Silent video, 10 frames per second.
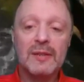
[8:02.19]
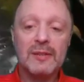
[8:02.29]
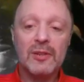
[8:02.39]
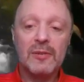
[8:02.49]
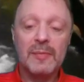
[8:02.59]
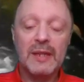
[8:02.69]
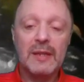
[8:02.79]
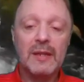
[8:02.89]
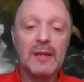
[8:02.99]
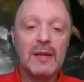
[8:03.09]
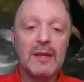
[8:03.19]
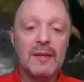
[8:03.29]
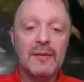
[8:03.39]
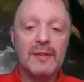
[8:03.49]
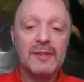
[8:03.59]
It's going to be,
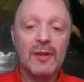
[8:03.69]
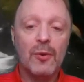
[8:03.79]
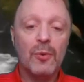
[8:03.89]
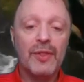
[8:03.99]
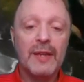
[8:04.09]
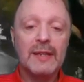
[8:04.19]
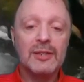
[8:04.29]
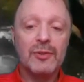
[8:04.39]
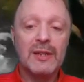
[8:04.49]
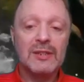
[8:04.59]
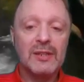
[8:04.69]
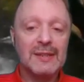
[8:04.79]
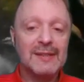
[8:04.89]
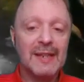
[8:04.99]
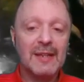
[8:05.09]
this whole thing is raised to the
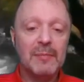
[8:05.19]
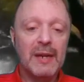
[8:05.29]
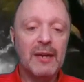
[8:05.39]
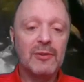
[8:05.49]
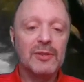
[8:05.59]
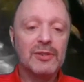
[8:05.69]
second power,